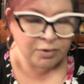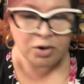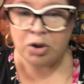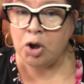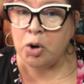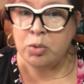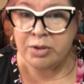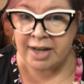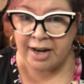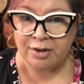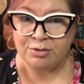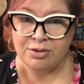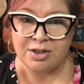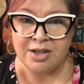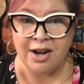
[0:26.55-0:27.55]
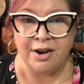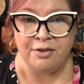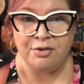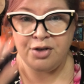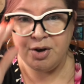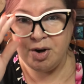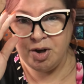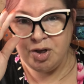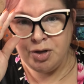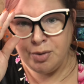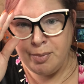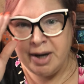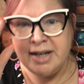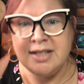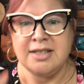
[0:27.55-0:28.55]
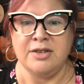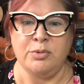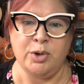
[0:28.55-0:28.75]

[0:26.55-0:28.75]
lowdowns of the, the medicine